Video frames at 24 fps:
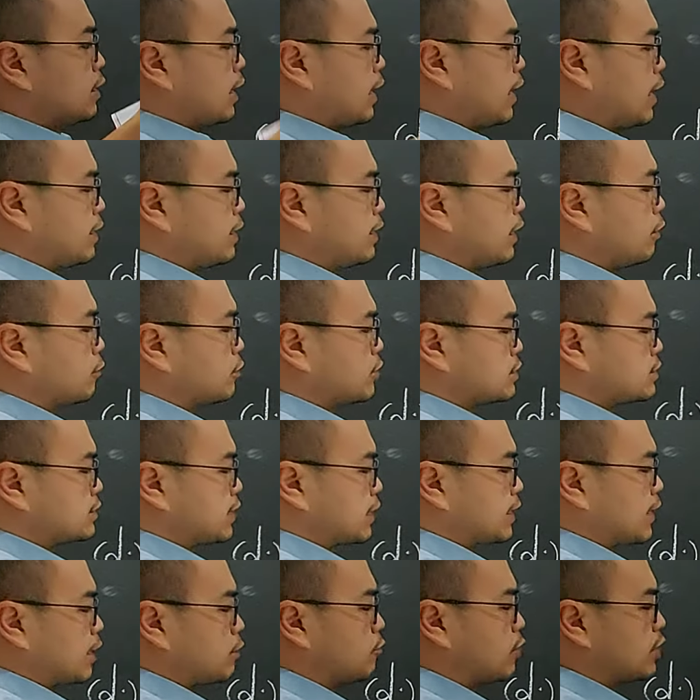And now the
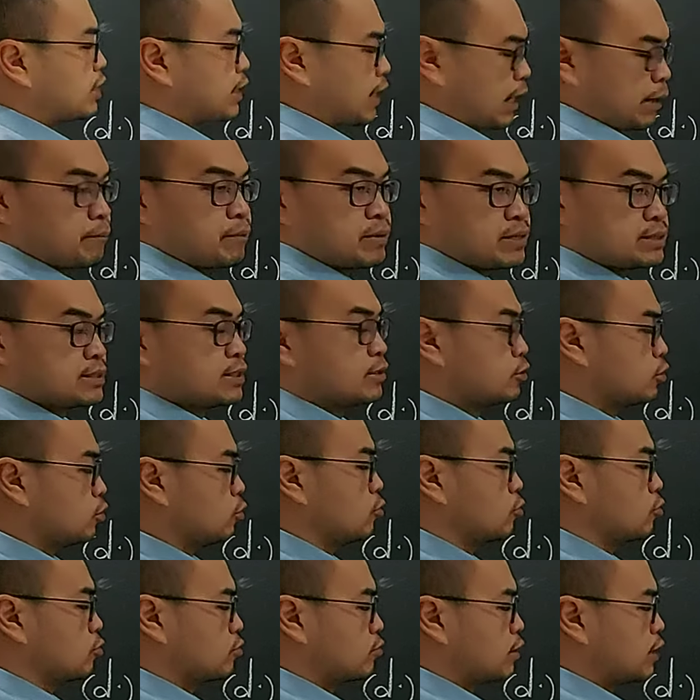second one can be
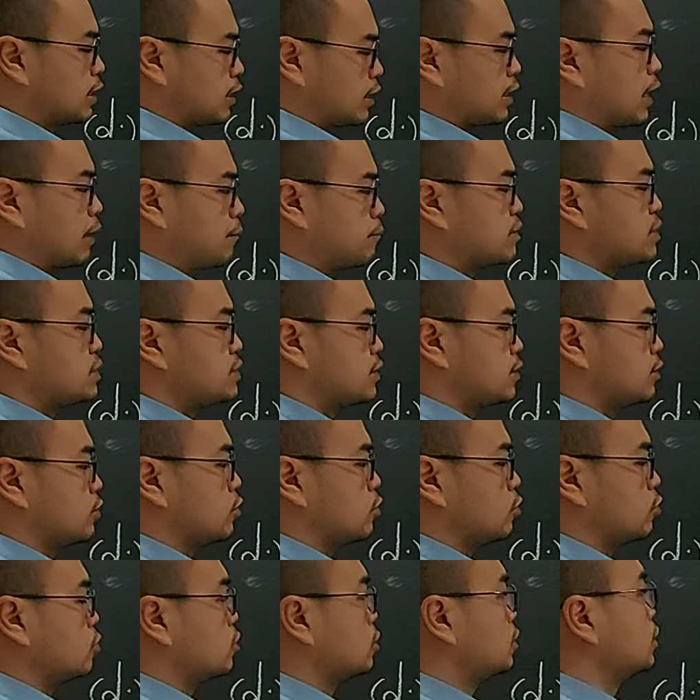0, right? Can be
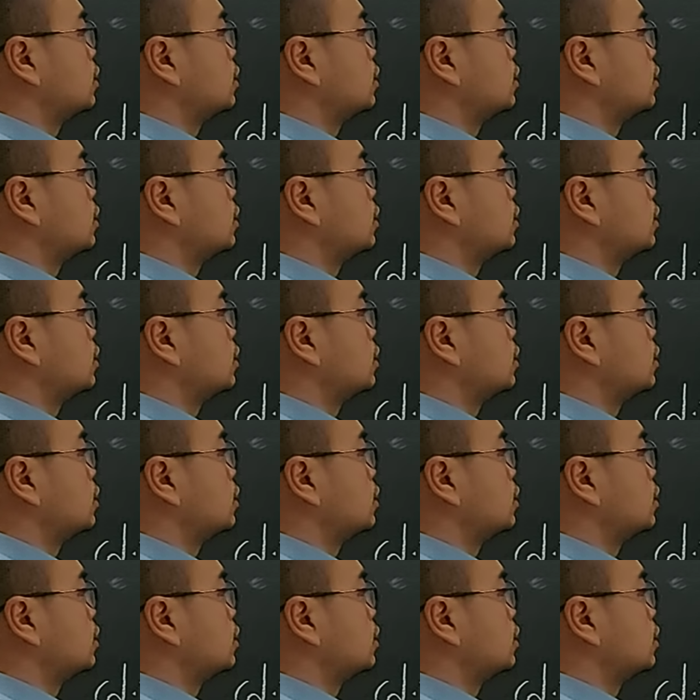0.